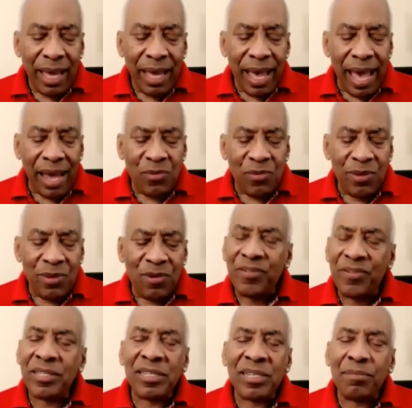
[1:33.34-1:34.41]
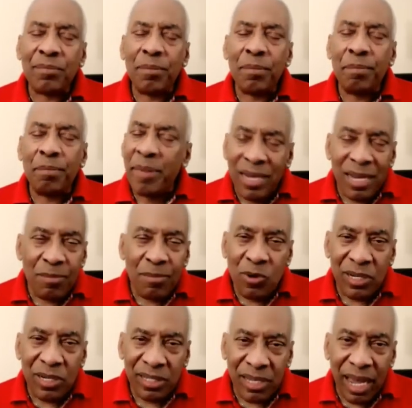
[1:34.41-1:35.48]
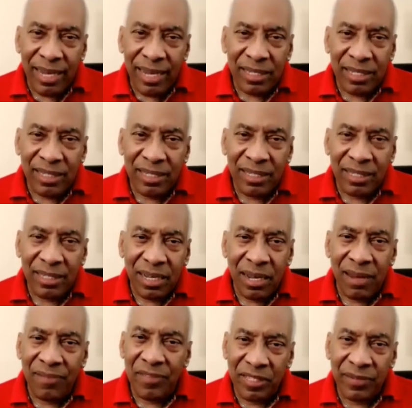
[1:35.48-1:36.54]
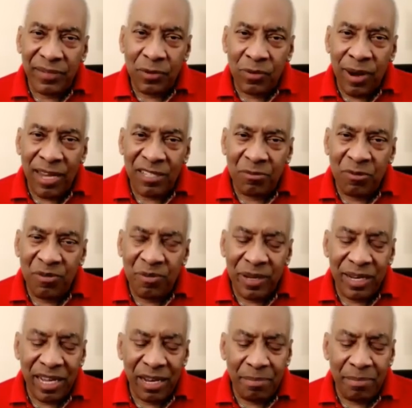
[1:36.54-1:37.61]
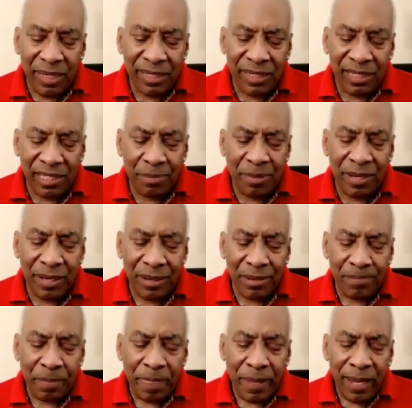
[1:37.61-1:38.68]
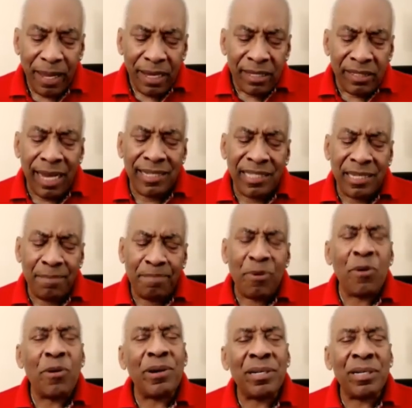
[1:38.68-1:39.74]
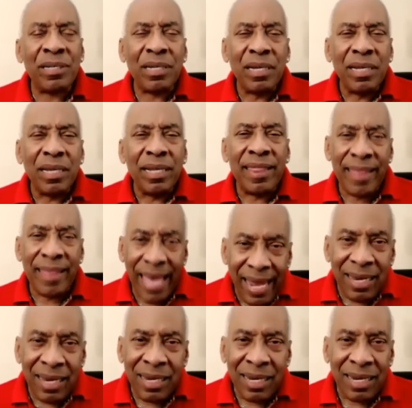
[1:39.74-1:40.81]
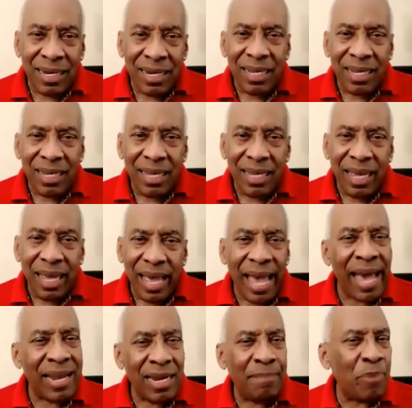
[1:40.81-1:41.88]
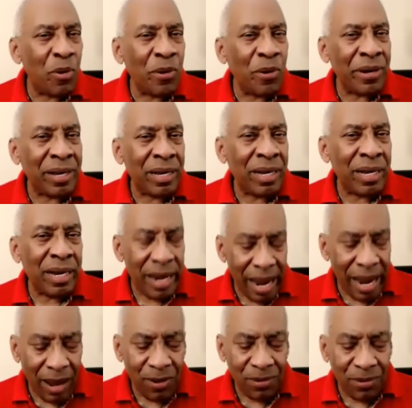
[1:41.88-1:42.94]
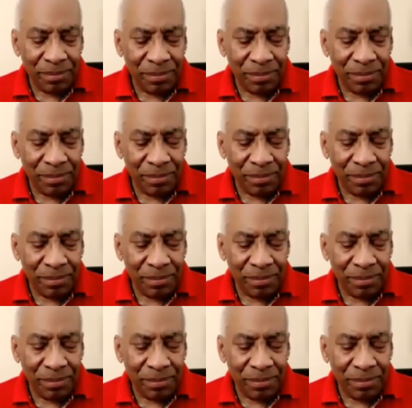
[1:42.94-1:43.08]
and we will visit many more sites of the civil rights movement in Mississippi, sites important then and important now.